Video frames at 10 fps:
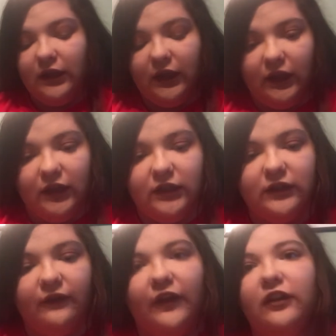
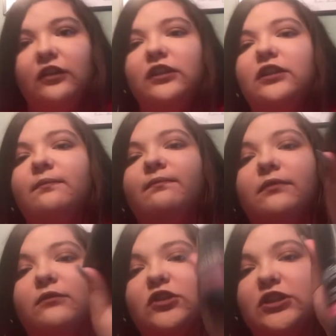And finally,
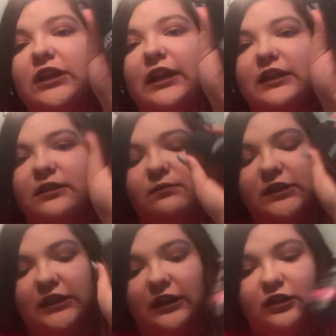just gonna add some
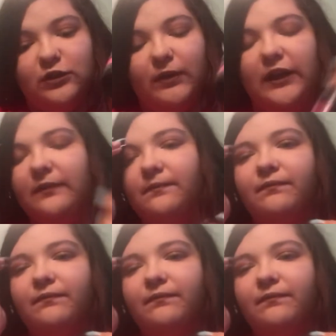setting spray.